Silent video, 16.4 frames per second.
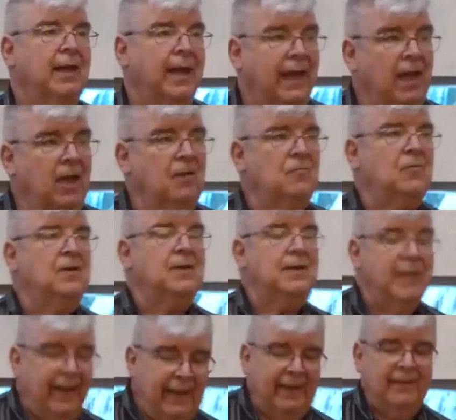even
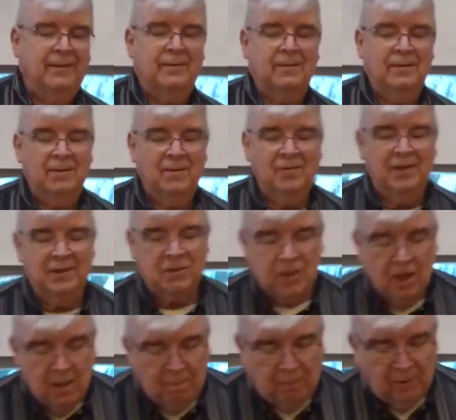in the
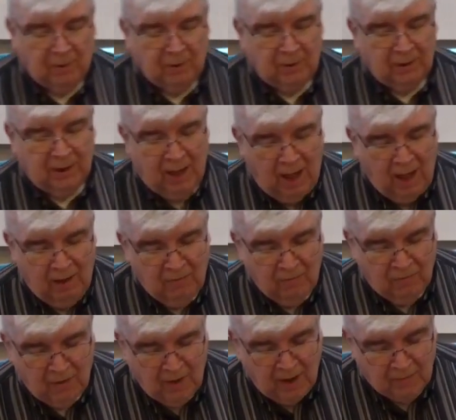temple
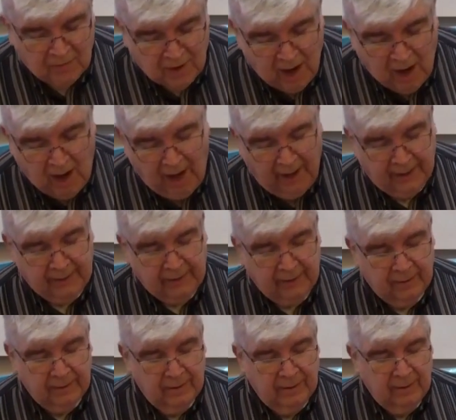of, of God.
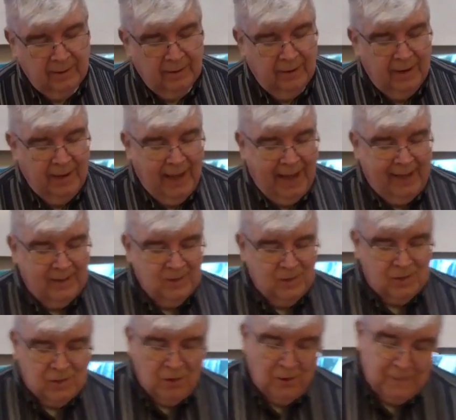And
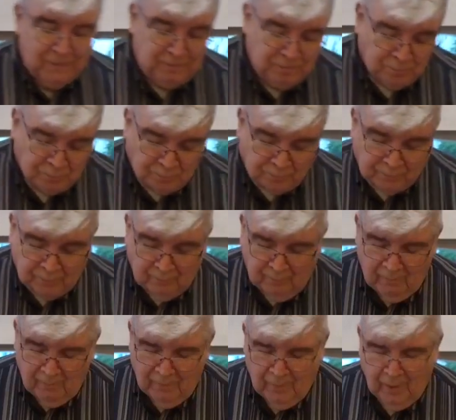so
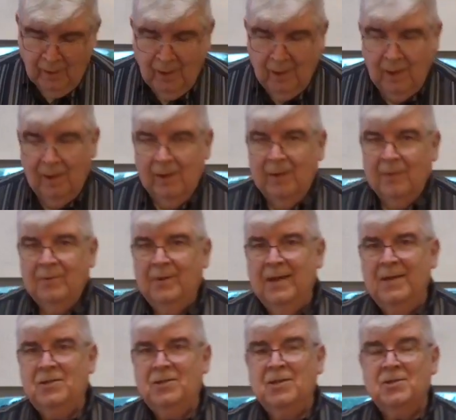
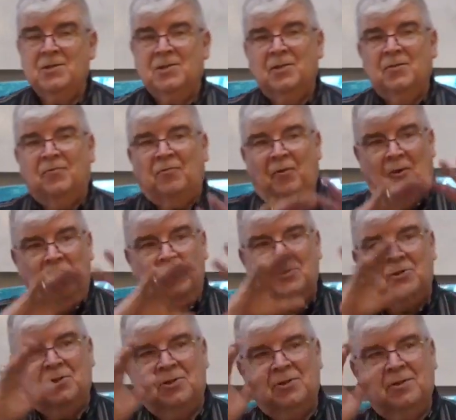this is the
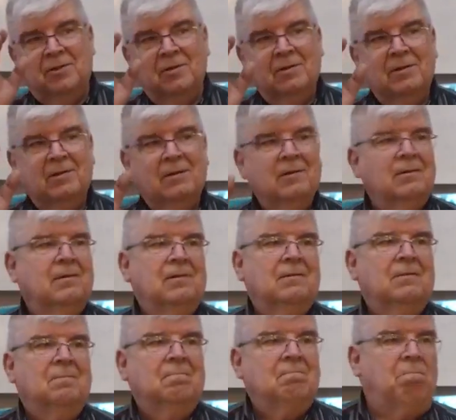first
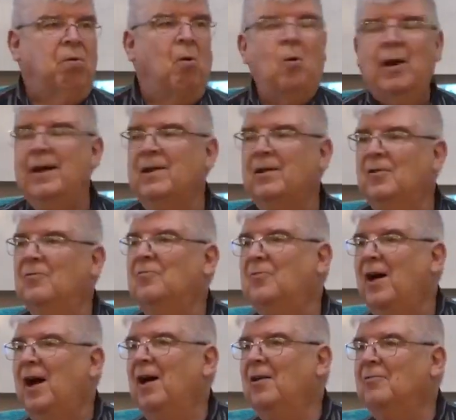point of,
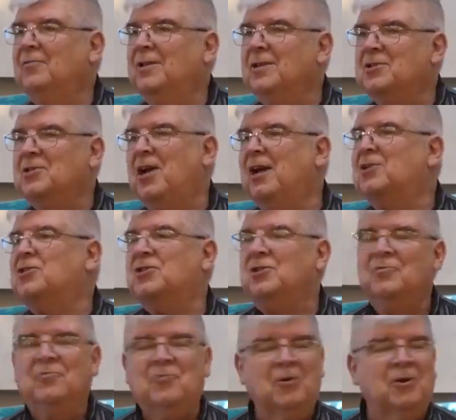of
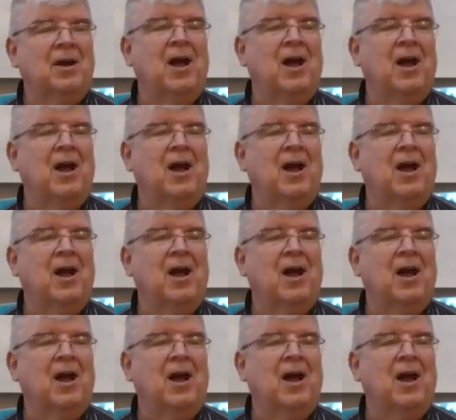discussion for